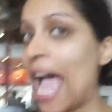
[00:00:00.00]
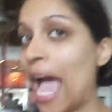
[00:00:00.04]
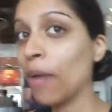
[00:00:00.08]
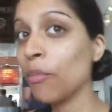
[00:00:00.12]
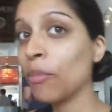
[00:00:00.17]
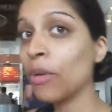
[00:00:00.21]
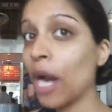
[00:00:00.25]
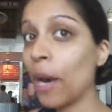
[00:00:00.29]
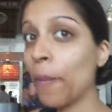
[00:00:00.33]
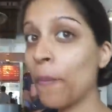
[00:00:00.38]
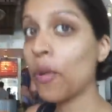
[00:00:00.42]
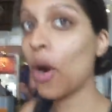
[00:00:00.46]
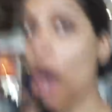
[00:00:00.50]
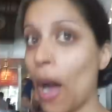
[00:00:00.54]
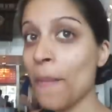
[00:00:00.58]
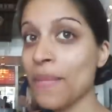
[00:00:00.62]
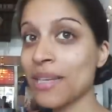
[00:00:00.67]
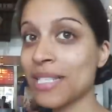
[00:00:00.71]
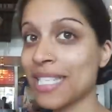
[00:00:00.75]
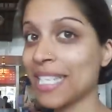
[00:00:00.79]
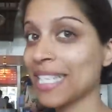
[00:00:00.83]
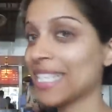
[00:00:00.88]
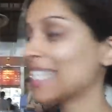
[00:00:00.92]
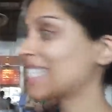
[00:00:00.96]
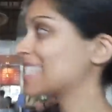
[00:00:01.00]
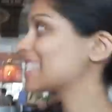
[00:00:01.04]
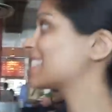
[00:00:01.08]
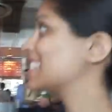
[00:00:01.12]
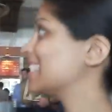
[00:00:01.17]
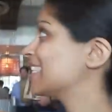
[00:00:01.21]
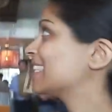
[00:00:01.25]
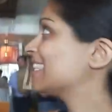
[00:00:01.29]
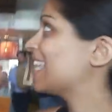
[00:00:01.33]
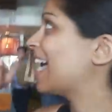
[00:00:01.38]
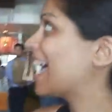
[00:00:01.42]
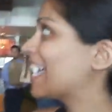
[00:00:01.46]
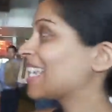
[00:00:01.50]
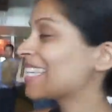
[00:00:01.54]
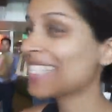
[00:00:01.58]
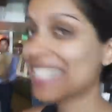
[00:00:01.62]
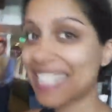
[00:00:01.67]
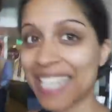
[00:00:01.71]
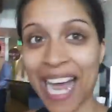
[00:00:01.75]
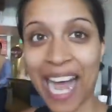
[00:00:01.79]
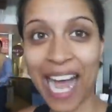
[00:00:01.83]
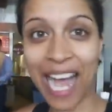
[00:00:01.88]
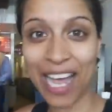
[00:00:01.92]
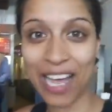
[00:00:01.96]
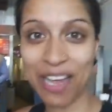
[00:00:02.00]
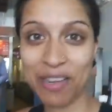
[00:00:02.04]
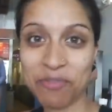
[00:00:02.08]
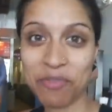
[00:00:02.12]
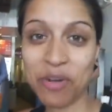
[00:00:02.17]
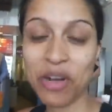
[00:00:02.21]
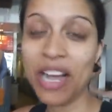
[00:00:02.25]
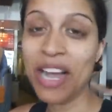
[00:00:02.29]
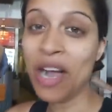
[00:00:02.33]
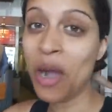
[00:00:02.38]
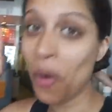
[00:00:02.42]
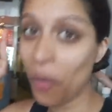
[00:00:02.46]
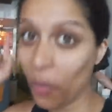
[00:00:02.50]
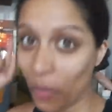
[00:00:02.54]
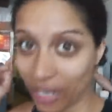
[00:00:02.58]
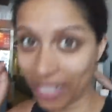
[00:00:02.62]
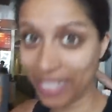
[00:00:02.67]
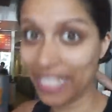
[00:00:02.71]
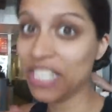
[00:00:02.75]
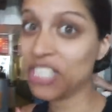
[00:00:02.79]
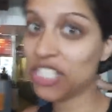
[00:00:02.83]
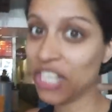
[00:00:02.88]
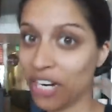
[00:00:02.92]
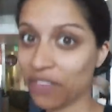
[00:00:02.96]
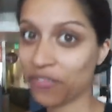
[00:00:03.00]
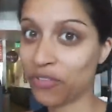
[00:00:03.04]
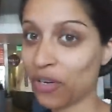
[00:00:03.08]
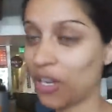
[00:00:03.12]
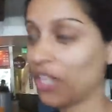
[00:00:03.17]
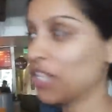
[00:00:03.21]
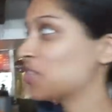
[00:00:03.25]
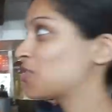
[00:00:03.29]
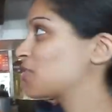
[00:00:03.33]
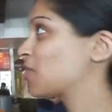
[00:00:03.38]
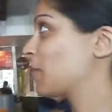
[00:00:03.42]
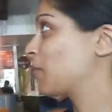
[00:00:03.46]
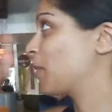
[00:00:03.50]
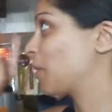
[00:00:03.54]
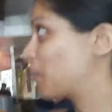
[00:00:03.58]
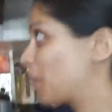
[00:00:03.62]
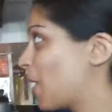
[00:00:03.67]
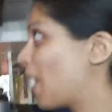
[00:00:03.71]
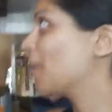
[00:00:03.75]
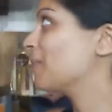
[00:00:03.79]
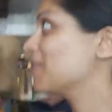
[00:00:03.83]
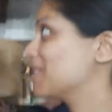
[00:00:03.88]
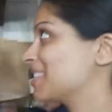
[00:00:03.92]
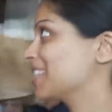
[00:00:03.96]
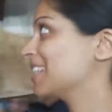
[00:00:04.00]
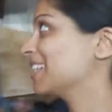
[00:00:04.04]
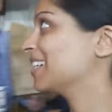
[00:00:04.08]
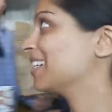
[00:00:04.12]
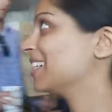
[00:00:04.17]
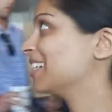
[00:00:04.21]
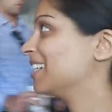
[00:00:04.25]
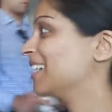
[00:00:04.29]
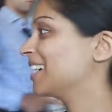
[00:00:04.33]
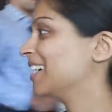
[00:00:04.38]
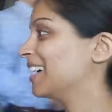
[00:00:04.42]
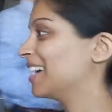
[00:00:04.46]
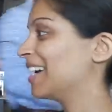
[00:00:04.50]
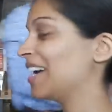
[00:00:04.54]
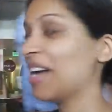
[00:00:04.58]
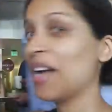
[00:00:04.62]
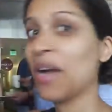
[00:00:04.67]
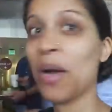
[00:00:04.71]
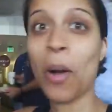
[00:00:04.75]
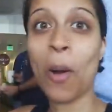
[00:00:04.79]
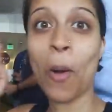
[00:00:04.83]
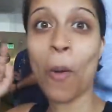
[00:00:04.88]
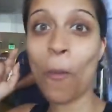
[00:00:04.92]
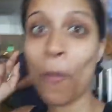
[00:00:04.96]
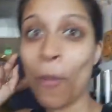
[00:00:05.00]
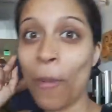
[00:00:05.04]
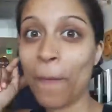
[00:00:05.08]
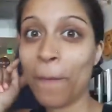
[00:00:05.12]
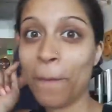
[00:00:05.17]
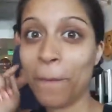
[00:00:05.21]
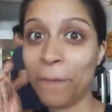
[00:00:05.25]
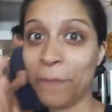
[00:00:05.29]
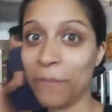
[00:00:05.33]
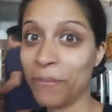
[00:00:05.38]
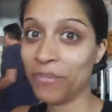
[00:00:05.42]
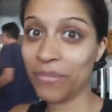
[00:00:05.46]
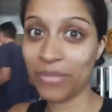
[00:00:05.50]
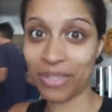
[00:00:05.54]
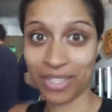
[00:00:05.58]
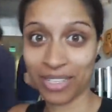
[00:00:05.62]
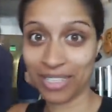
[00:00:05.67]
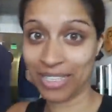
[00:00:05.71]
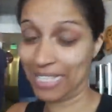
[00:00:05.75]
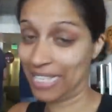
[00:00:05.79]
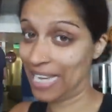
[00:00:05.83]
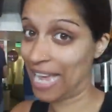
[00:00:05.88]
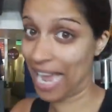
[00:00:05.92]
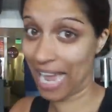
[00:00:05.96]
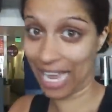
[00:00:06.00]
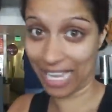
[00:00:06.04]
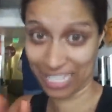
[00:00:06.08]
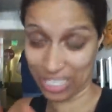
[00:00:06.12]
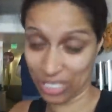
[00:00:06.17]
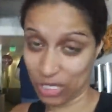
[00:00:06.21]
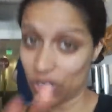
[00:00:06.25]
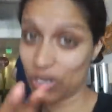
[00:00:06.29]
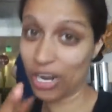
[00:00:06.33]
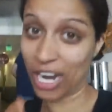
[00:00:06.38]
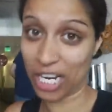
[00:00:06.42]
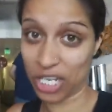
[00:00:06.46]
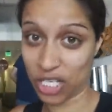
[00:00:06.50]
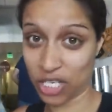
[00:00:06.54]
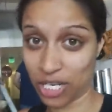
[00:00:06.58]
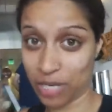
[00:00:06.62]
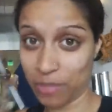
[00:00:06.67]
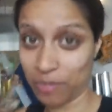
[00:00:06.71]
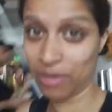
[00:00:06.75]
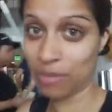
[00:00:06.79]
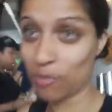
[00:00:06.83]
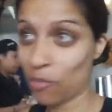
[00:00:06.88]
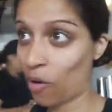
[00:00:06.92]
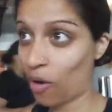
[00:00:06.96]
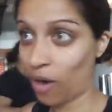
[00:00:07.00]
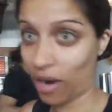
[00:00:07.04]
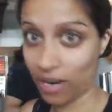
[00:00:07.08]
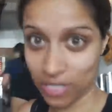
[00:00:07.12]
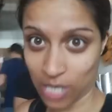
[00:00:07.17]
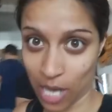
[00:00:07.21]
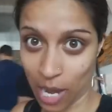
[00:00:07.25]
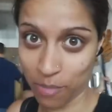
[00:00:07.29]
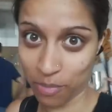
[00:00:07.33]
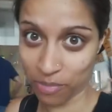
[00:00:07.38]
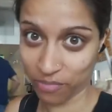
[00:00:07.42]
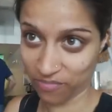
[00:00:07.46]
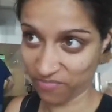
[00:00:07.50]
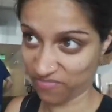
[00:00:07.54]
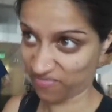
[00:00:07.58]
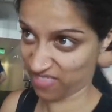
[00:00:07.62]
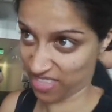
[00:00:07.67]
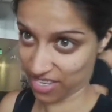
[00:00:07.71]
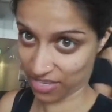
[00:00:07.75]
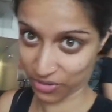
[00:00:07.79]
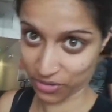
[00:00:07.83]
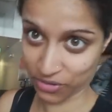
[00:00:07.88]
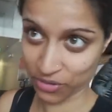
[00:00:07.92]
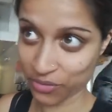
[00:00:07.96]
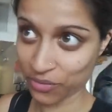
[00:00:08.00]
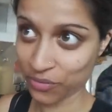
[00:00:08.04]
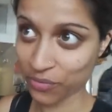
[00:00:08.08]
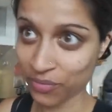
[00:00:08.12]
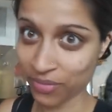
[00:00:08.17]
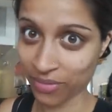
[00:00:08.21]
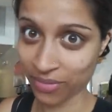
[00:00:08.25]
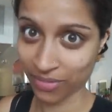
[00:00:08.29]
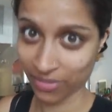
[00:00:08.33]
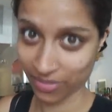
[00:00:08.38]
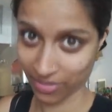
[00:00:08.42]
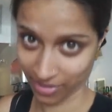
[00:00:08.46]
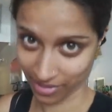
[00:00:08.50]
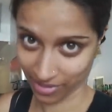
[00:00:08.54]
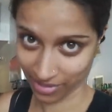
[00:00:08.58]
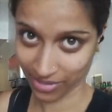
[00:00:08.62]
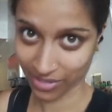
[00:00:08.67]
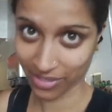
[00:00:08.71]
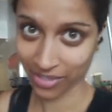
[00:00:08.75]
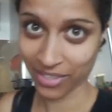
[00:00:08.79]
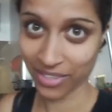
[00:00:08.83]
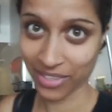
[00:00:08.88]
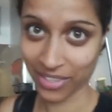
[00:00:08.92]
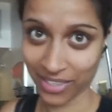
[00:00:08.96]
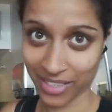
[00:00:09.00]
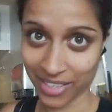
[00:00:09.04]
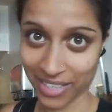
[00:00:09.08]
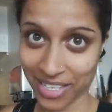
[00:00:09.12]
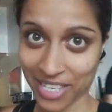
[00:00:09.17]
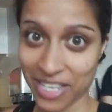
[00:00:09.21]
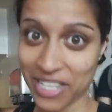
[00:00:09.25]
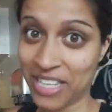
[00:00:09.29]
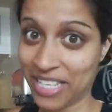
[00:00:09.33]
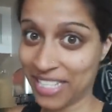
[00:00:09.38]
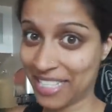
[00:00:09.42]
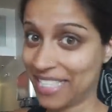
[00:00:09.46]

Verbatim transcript: And we are promising, this is the last time we're gonna eat junk food on this trip, we're promising. We blame you guys for not keeping track of this. Yeah, you guys should have been more on top of this. We the,